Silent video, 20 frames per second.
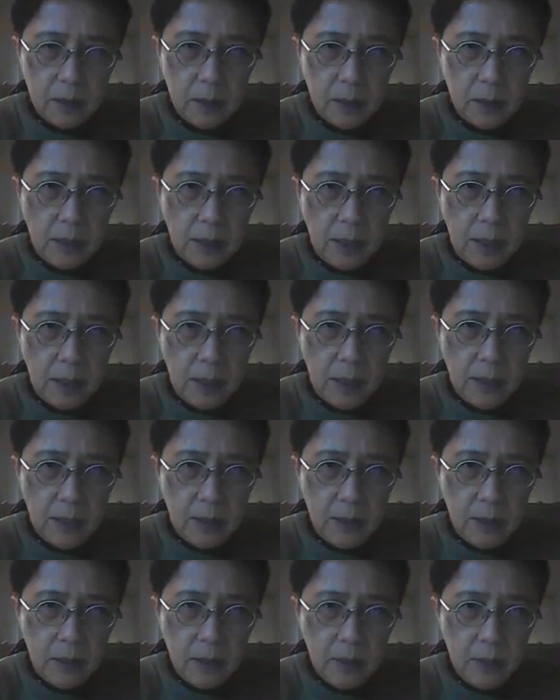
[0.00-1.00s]
and
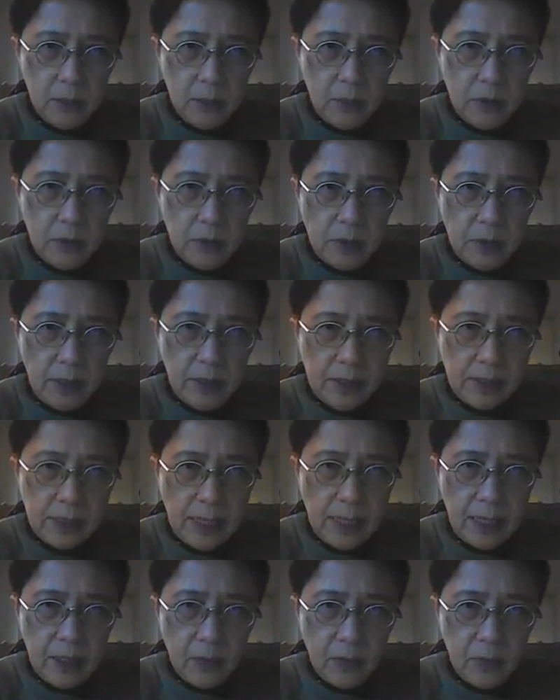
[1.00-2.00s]
then we drag it
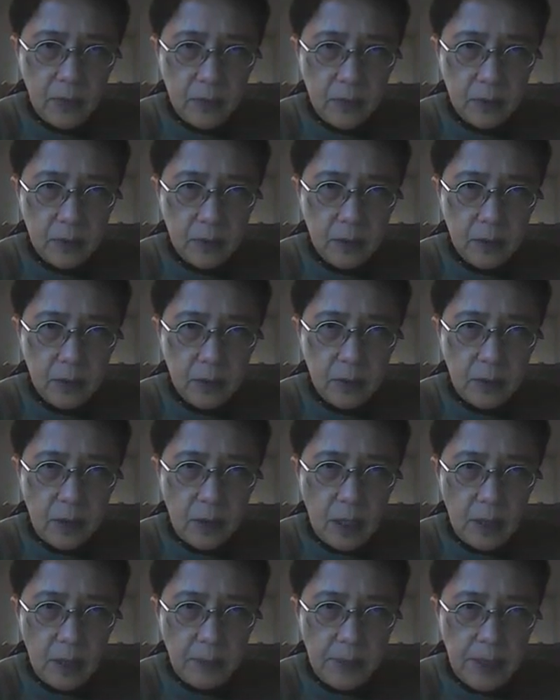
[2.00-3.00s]
down to
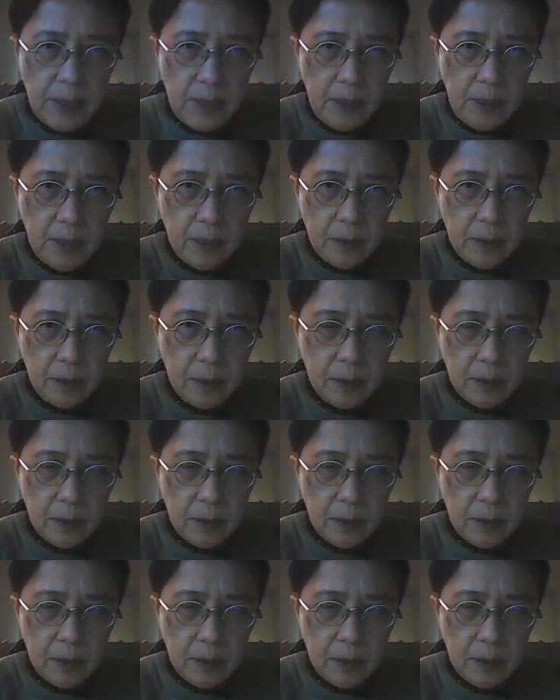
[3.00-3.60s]
copy.